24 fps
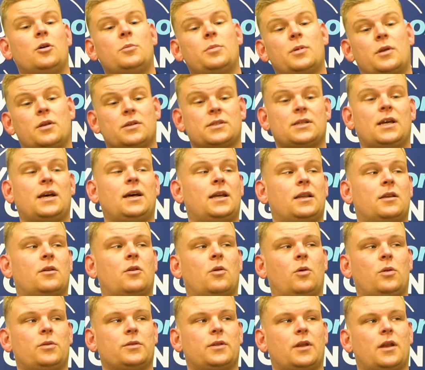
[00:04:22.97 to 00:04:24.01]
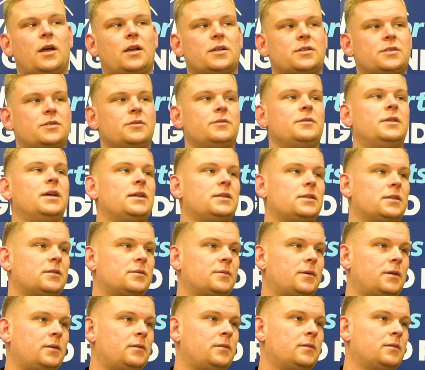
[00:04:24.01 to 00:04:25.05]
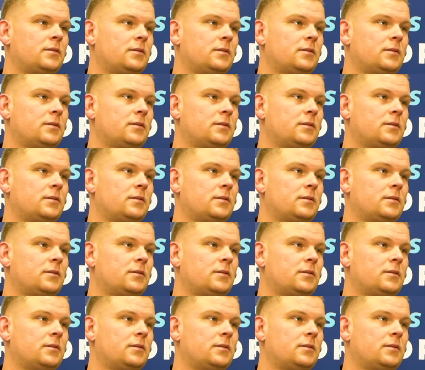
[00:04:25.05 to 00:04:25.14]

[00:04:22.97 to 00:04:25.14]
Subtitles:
No, because I had a cold the last 2 days as well.